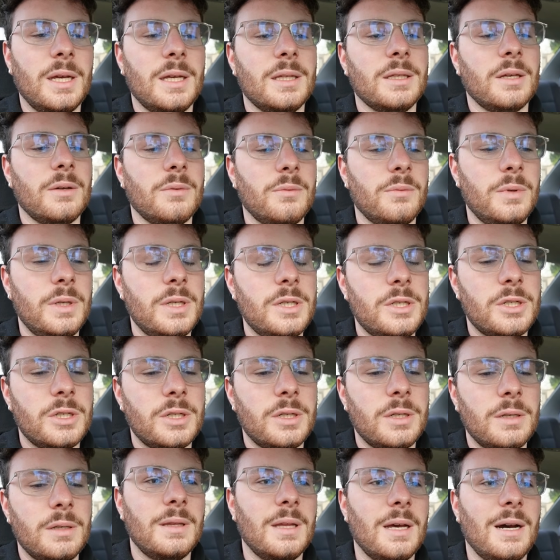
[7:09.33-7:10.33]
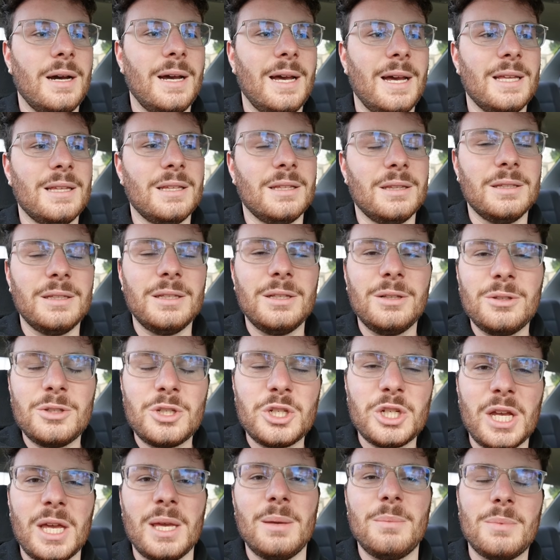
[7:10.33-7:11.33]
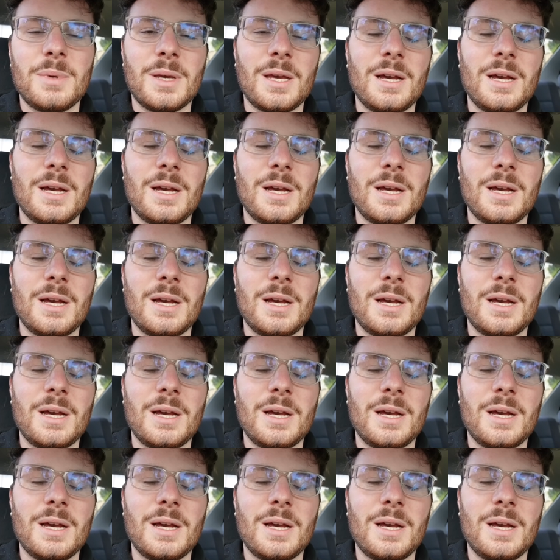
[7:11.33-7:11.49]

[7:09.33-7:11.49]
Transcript: and I wish that I had a little cheap